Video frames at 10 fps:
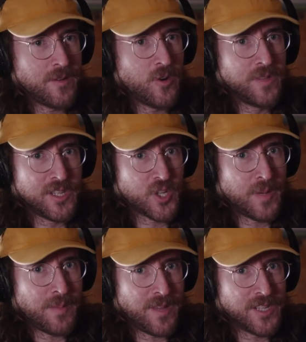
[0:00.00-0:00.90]
only so
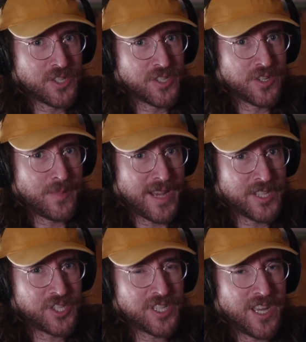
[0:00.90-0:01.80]
many places on a
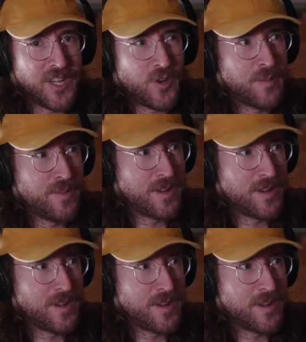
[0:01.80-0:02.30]
man's skin you can put a